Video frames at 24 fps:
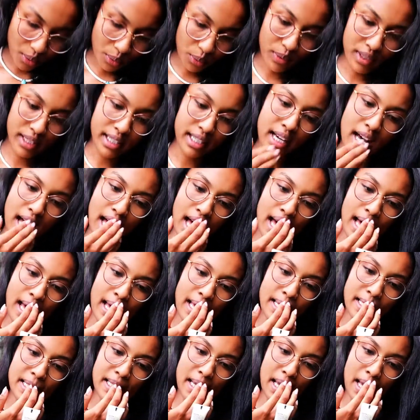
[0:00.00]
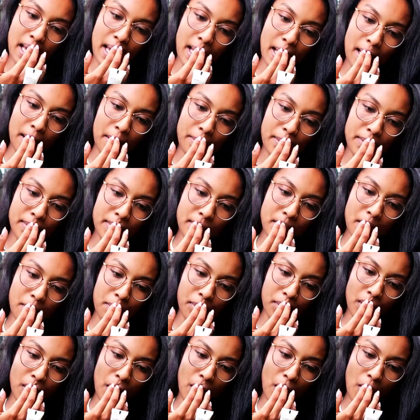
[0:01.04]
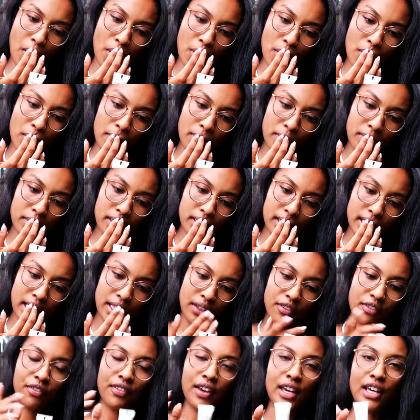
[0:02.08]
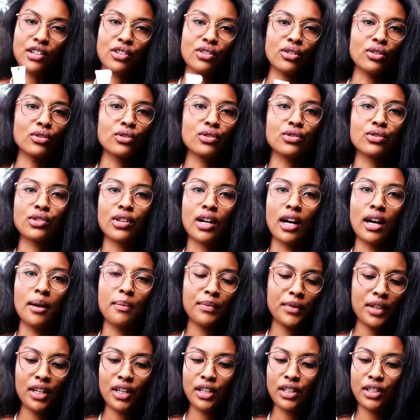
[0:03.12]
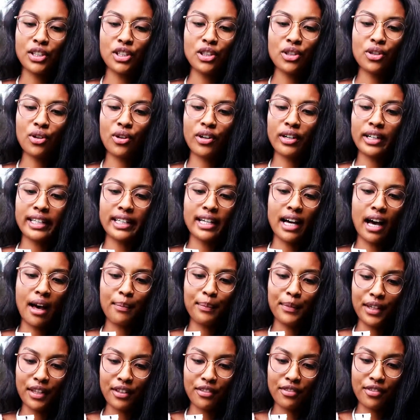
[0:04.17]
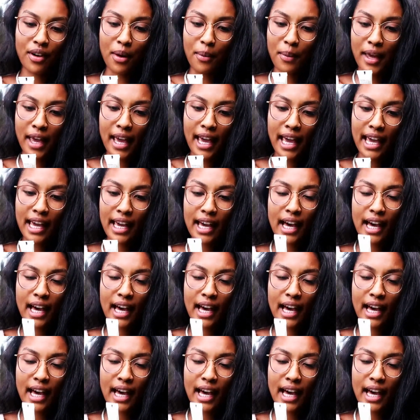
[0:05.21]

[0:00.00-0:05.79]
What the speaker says: We got some Comb Clean Facial Scrub. You already got me from Hey